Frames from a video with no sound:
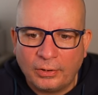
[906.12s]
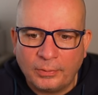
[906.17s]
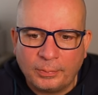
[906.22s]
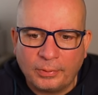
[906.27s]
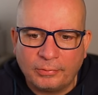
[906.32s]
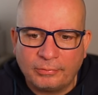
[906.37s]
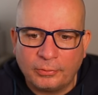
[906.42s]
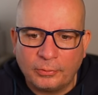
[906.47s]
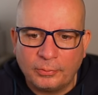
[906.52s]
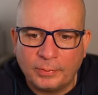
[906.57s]

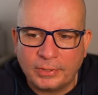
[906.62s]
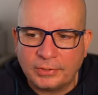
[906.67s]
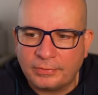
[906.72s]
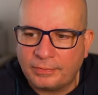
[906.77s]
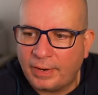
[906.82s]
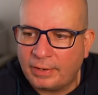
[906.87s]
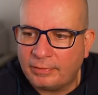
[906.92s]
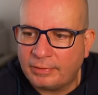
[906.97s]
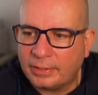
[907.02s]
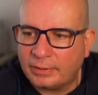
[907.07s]
performance
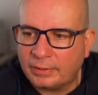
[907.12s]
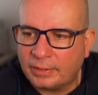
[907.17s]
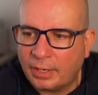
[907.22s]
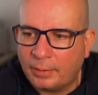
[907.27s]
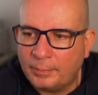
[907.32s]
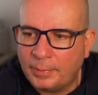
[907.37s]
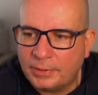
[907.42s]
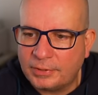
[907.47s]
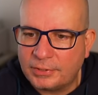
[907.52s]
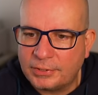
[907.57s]
variant
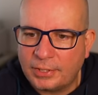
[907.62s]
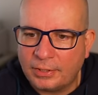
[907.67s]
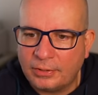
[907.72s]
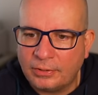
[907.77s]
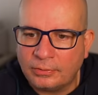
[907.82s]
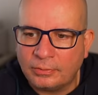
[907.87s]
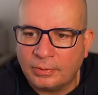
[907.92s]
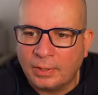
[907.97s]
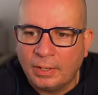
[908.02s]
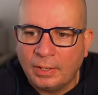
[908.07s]
coming
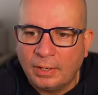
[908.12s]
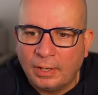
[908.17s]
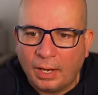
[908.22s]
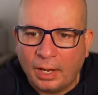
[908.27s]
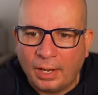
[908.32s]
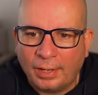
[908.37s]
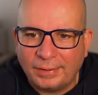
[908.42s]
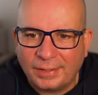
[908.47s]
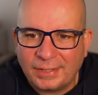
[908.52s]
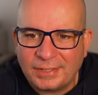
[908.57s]
too.
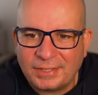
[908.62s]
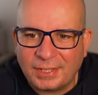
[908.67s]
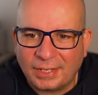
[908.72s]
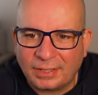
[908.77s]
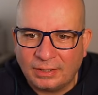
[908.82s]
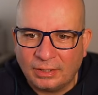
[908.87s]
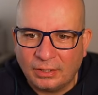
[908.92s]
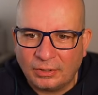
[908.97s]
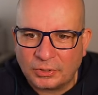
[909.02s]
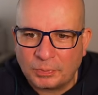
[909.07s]
This
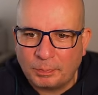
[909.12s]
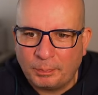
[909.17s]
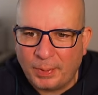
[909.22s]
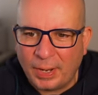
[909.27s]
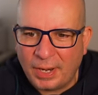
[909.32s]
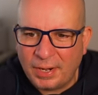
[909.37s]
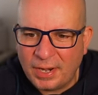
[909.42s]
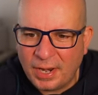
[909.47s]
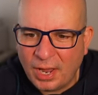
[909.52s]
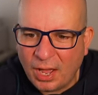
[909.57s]
thing looks
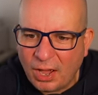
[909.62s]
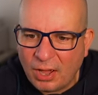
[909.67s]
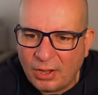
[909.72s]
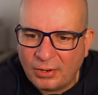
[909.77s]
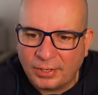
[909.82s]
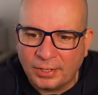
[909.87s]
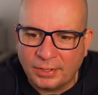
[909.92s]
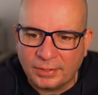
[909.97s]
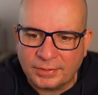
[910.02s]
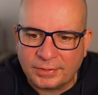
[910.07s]

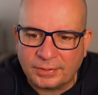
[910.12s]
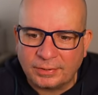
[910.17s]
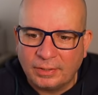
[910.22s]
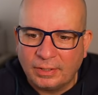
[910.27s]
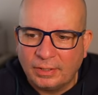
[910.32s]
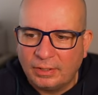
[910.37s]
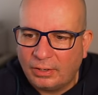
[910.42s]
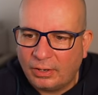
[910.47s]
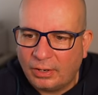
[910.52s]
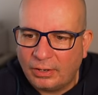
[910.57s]
bananas.
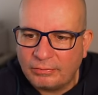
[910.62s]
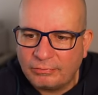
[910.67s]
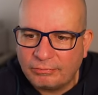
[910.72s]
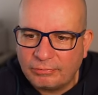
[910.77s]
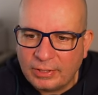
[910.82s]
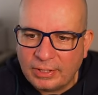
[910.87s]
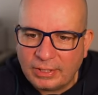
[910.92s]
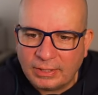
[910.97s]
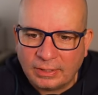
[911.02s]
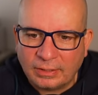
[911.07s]
I
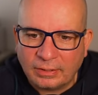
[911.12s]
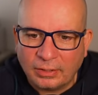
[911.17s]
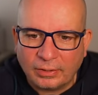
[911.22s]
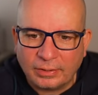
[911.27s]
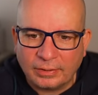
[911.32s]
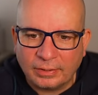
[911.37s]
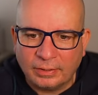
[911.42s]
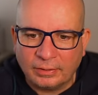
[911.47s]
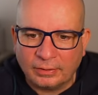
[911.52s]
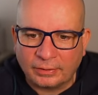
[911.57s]
really
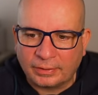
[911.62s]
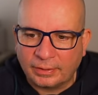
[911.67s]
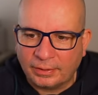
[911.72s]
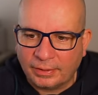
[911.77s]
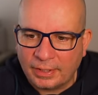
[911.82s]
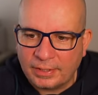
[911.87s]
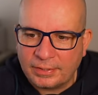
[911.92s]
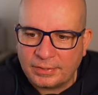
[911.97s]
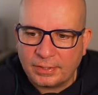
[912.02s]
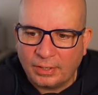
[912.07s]
like the look of
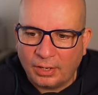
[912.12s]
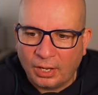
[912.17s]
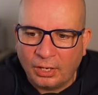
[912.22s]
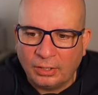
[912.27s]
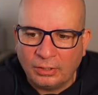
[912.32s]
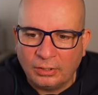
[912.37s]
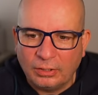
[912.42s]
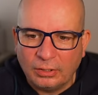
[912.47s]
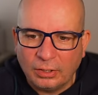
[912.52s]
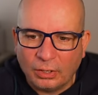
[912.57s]
this a
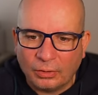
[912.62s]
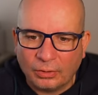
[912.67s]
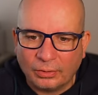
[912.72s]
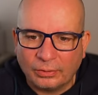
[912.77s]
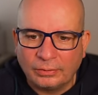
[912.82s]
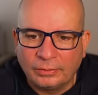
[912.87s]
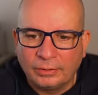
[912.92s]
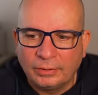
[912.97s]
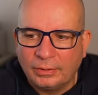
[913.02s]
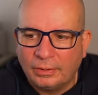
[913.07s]
lot.
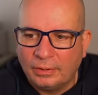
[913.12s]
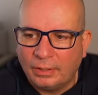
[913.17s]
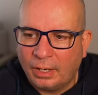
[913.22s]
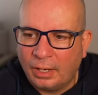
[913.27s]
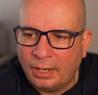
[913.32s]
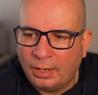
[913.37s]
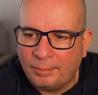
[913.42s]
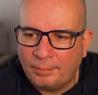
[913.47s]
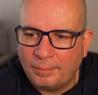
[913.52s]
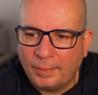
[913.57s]

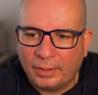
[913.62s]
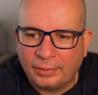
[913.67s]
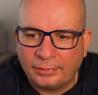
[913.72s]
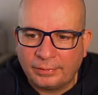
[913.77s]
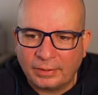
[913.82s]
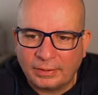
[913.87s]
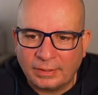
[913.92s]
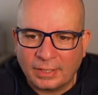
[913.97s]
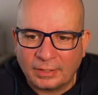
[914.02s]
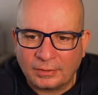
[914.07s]
I
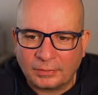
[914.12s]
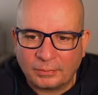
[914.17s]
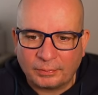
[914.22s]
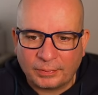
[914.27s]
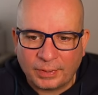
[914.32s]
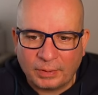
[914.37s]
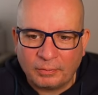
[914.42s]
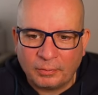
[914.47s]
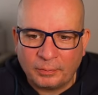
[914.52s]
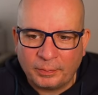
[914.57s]
think
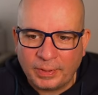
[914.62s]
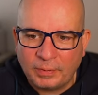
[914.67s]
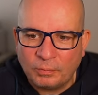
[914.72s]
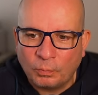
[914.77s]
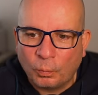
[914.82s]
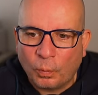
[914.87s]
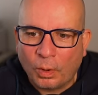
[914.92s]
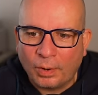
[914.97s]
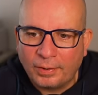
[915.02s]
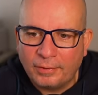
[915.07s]
that will be
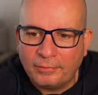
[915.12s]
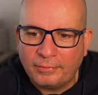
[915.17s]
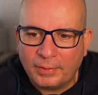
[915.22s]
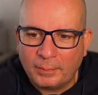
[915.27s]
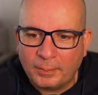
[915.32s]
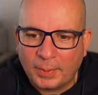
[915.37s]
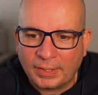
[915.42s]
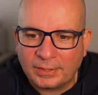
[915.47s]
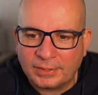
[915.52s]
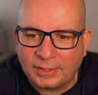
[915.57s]
one of the
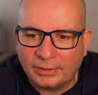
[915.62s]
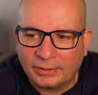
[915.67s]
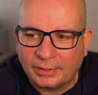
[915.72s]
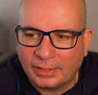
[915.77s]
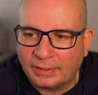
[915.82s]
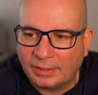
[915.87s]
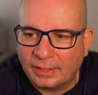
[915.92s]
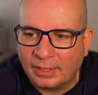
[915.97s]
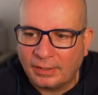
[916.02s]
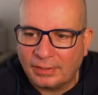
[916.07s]
best
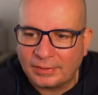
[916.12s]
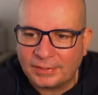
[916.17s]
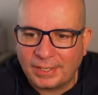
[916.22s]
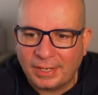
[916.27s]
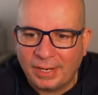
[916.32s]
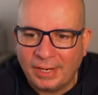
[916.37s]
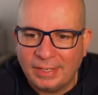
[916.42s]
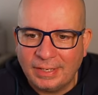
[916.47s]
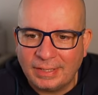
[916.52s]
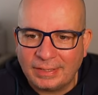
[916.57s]
looking cars
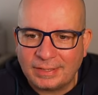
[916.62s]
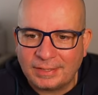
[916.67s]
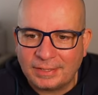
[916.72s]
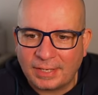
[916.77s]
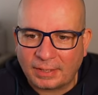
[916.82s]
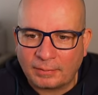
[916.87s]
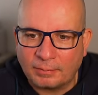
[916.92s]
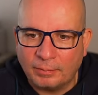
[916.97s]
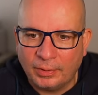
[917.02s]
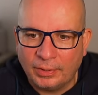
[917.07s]
in its
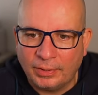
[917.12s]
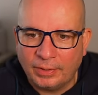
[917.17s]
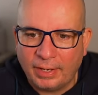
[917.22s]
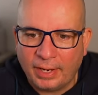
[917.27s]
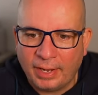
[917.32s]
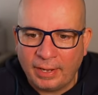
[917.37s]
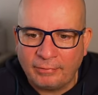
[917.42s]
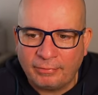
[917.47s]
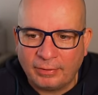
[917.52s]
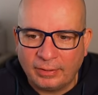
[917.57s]
segment
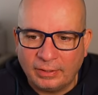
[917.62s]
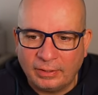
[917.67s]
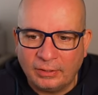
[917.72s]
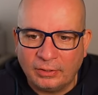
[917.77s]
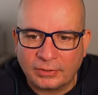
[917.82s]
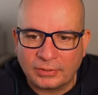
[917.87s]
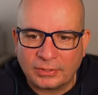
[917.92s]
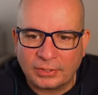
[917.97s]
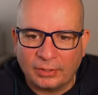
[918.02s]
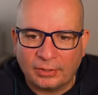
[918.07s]
if it
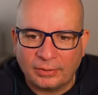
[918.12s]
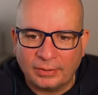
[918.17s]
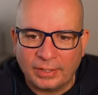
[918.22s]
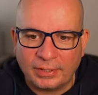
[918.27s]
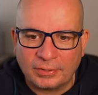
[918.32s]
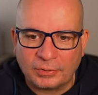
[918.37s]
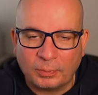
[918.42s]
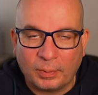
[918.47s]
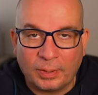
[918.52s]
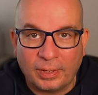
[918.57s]
looks like
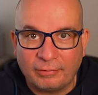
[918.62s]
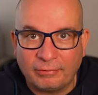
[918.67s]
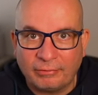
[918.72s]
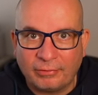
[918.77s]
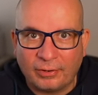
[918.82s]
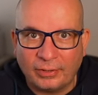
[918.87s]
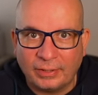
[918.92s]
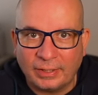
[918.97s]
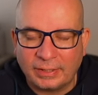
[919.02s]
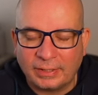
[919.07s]
this when it
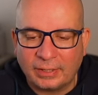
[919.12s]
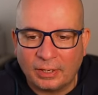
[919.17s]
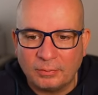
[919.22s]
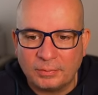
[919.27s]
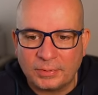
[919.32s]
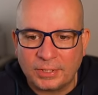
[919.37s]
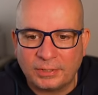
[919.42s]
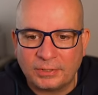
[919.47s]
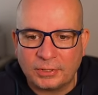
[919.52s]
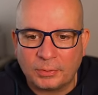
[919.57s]
finally
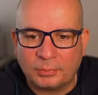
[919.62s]
comes into